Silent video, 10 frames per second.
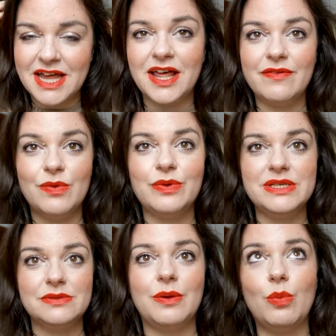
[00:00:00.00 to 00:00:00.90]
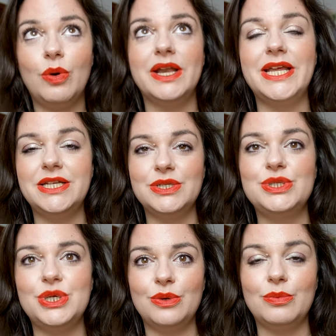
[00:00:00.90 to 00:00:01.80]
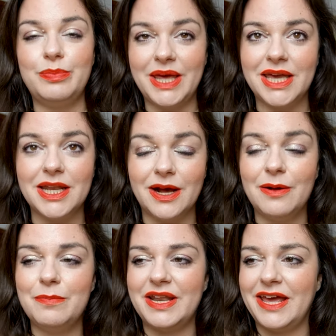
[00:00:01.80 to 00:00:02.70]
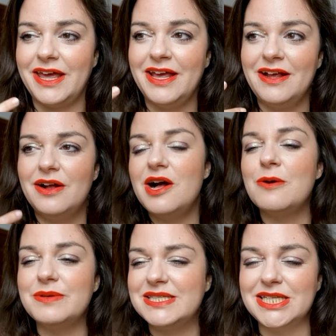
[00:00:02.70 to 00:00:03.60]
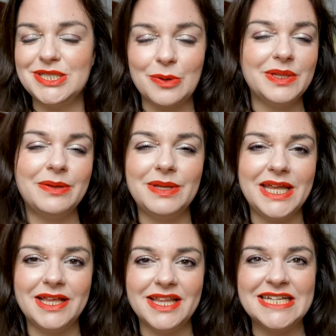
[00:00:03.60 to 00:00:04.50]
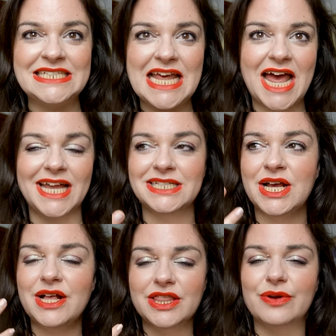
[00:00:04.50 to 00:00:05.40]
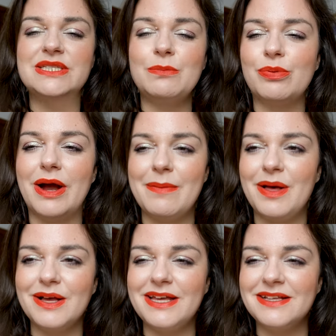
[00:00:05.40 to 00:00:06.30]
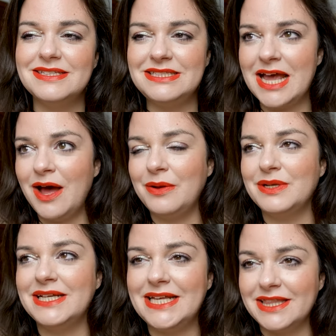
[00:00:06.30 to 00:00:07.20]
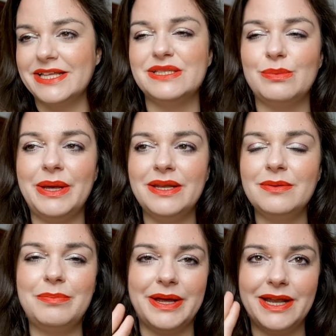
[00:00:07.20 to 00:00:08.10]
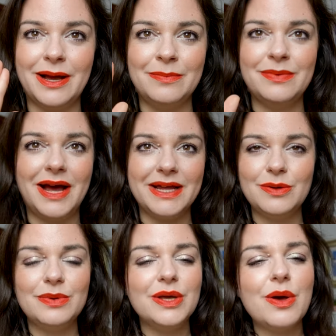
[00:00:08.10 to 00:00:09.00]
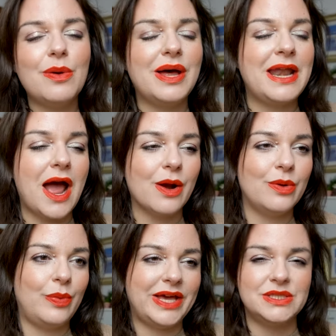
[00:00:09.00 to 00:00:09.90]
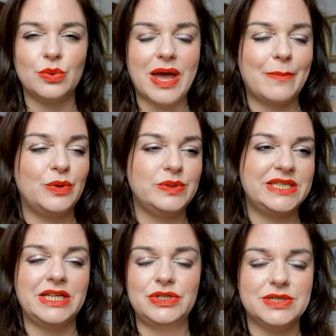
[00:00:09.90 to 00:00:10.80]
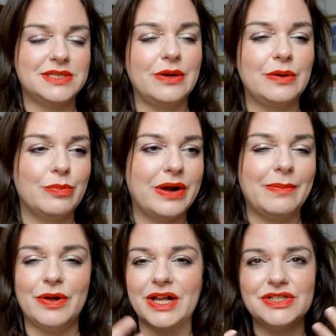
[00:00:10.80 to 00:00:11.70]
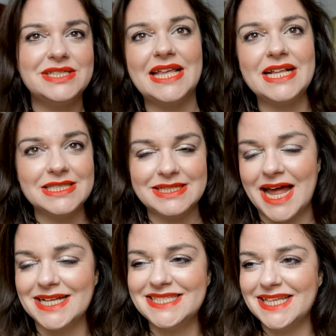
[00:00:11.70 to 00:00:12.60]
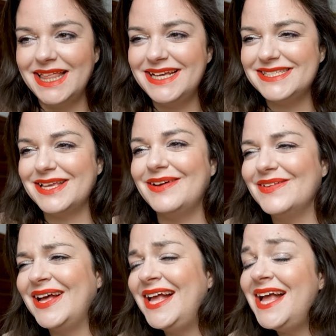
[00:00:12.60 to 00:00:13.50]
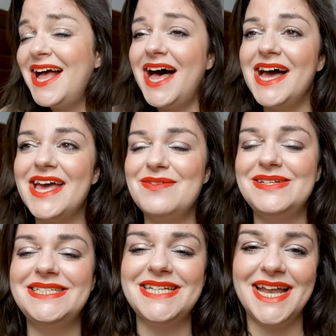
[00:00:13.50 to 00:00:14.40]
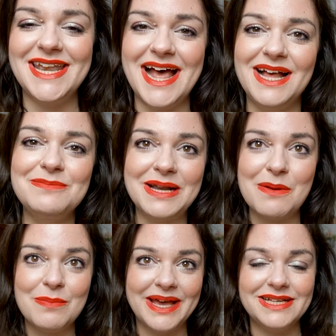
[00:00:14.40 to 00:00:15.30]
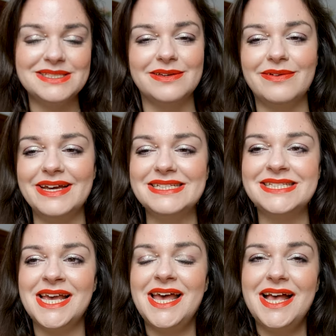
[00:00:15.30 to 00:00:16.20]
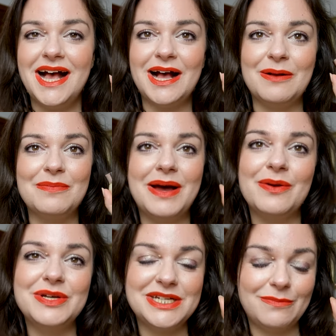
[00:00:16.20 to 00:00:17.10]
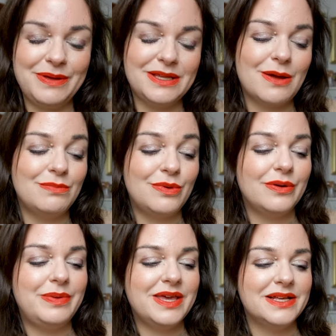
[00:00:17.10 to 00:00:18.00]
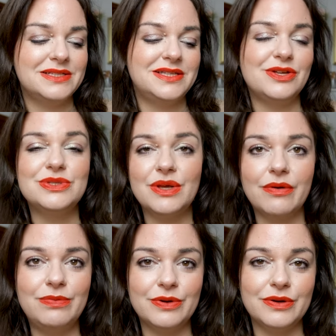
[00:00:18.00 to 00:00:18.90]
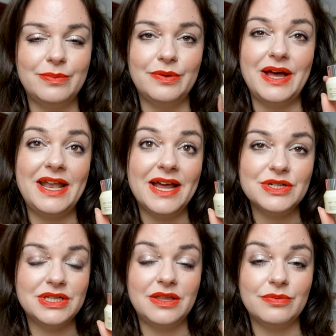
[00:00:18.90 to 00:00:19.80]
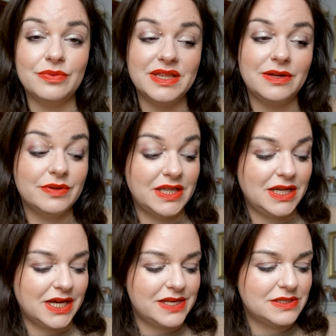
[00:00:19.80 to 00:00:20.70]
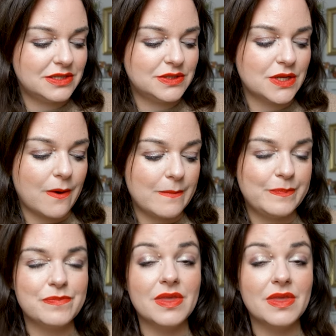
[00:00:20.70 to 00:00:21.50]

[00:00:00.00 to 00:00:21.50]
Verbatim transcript: and I've always like wanted to pick it up, but I obviously don't live in England and there is a Primark down in Lisbon, but I'm, I don't want to go an hour away to a capital city just to go to Primark. I just think that's kind of silly. So I haven't done that, but I might do it. Um, I wish I'd picked up more because they're so affordable and actually they're really, really nice. So